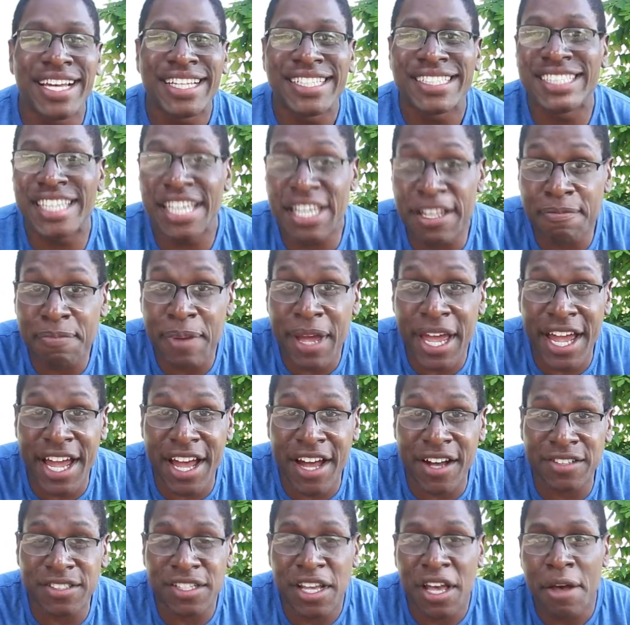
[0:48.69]
10
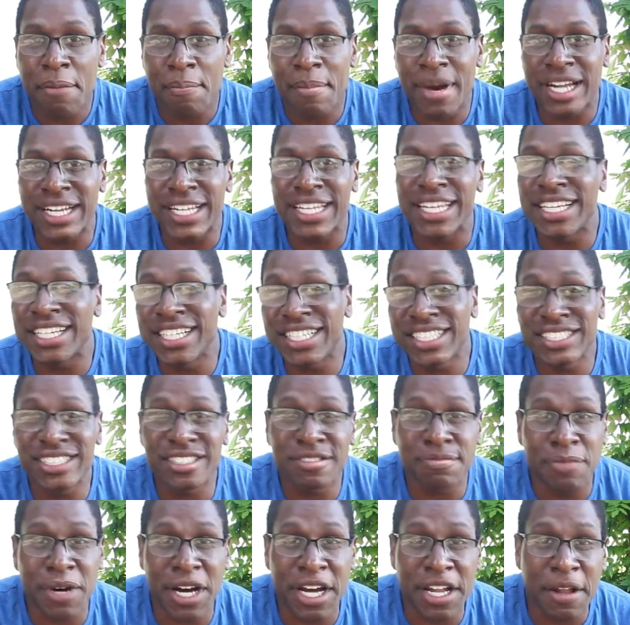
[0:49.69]
pounds by the end of
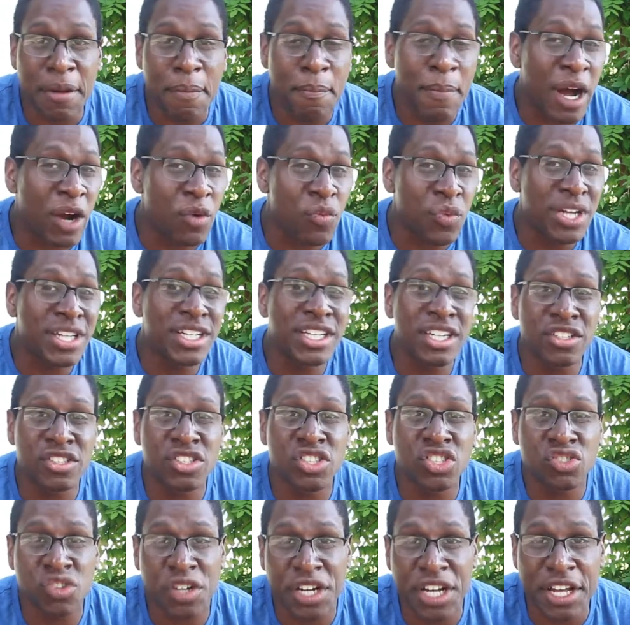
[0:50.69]
this month by running on the
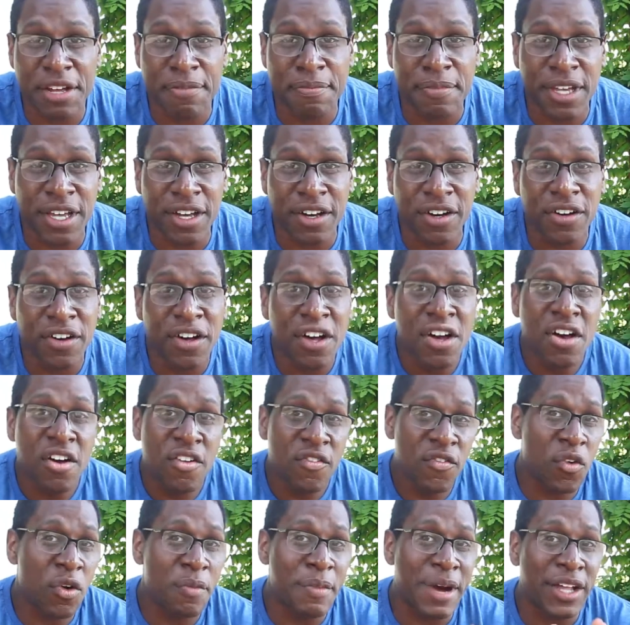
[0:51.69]
treadmill
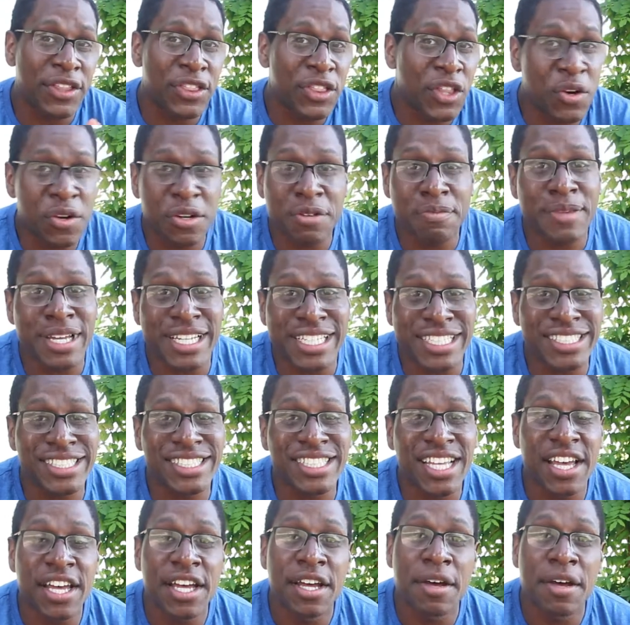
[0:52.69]
for about 30 minutes